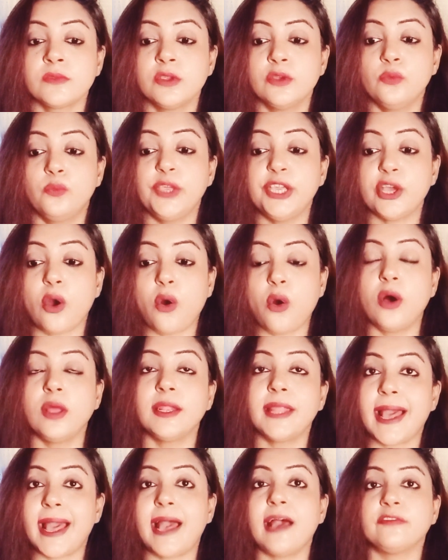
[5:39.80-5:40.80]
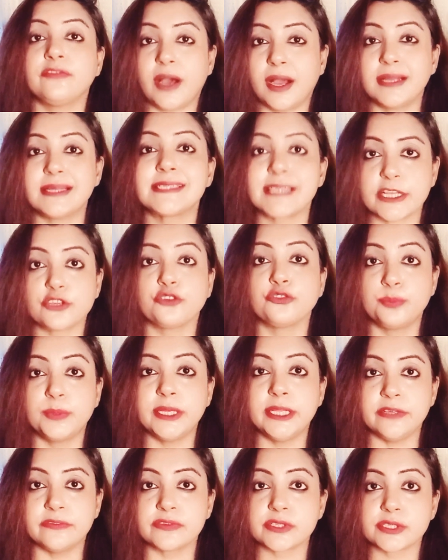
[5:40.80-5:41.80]
we all have our set of
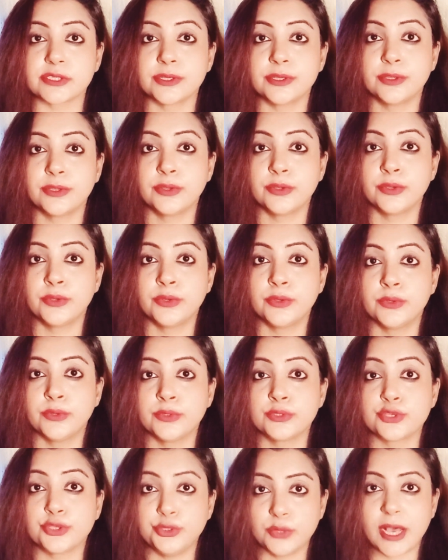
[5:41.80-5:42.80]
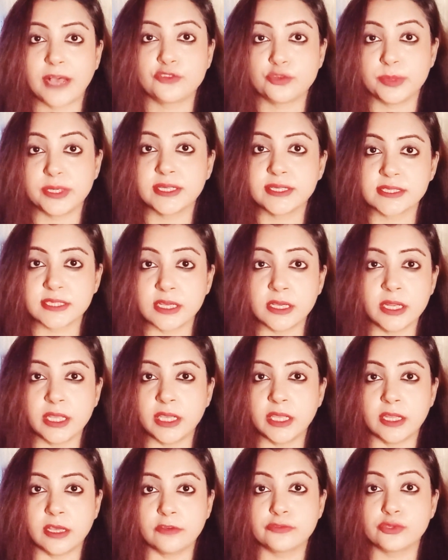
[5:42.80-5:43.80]
beliefs. So you have to be discerning
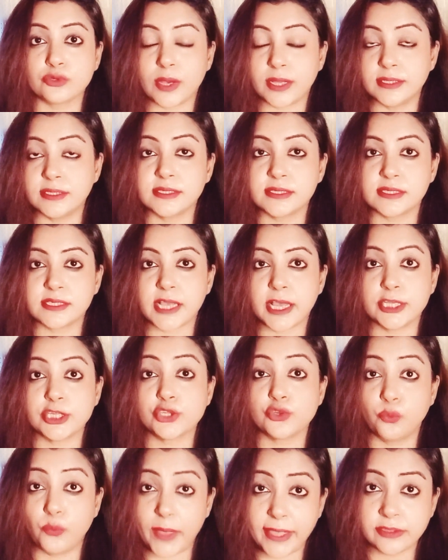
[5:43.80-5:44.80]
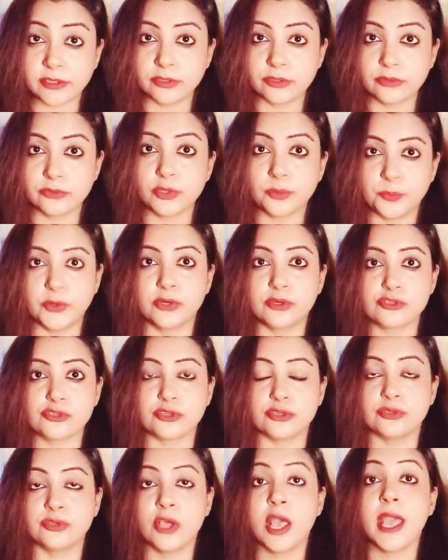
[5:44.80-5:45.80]
enough to understand whether the
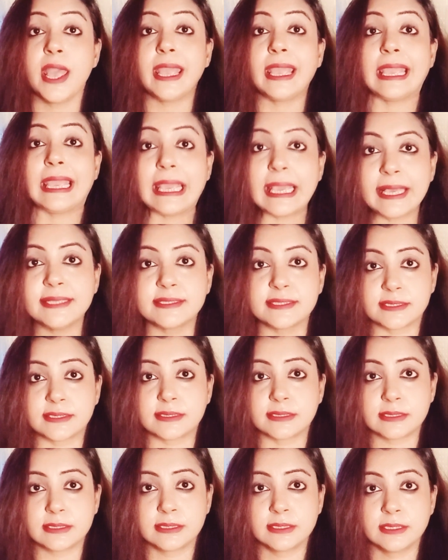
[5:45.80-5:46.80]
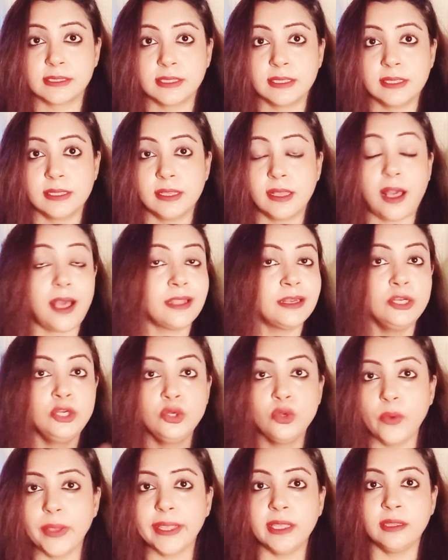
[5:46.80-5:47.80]
person is
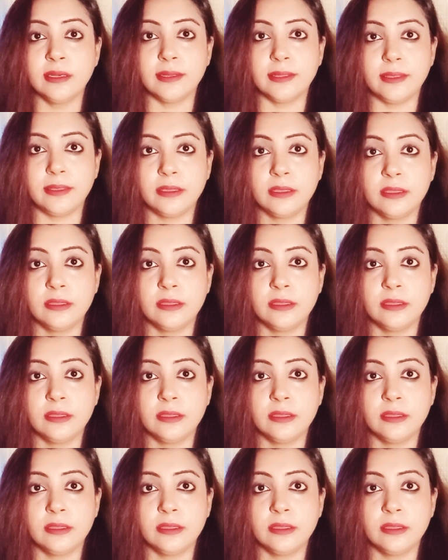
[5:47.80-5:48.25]
unknowingly